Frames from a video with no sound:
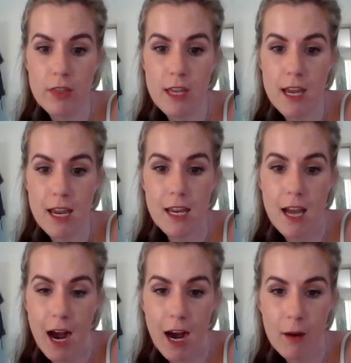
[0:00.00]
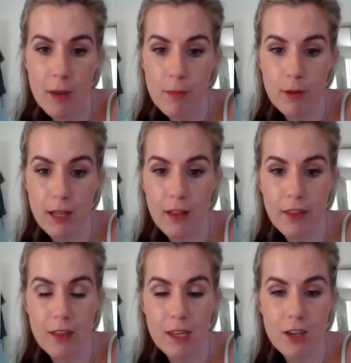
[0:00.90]
there are people out
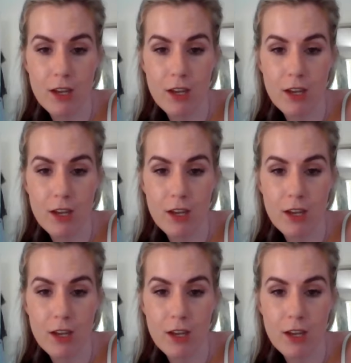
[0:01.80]
there that you